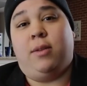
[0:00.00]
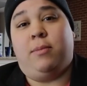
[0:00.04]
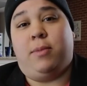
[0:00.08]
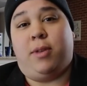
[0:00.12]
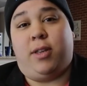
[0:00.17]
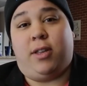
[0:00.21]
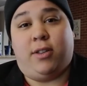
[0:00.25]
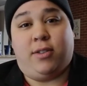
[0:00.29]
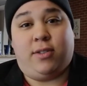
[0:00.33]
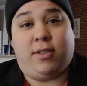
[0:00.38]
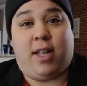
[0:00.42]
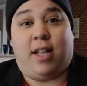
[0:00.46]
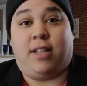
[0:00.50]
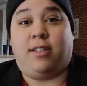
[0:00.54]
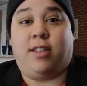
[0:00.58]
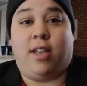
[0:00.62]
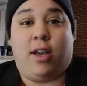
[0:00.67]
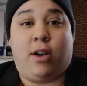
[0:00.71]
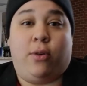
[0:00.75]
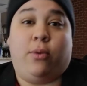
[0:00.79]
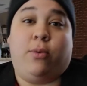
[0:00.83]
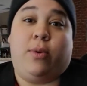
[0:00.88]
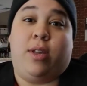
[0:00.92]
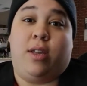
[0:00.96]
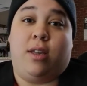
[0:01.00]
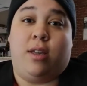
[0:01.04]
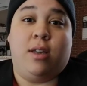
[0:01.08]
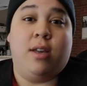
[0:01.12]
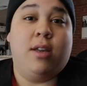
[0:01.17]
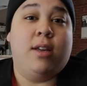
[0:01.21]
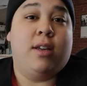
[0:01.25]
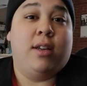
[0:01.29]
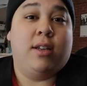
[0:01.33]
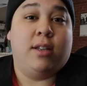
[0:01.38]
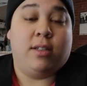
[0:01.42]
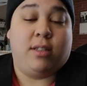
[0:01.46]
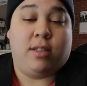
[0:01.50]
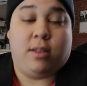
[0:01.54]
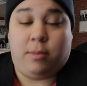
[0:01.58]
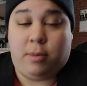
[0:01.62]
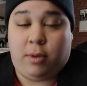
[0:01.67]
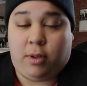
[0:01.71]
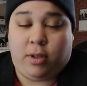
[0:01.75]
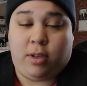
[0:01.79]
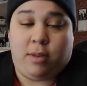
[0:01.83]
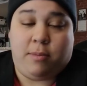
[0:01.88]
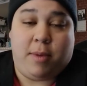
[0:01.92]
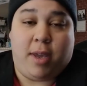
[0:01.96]
because that's how we
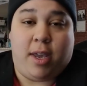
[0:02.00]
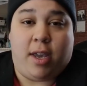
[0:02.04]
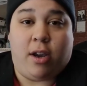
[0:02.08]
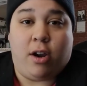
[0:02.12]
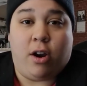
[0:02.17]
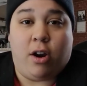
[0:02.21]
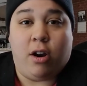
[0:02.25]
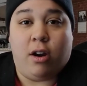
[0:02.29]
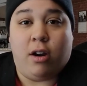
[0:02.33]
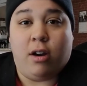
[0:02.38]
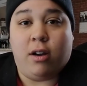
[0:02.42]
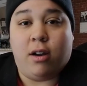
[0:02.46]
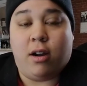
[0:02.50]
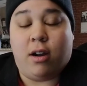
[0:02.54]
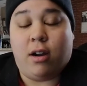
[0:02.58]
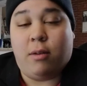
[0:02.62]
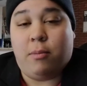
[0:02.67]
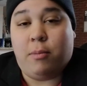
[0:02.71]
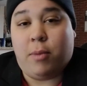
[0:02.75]
typically make our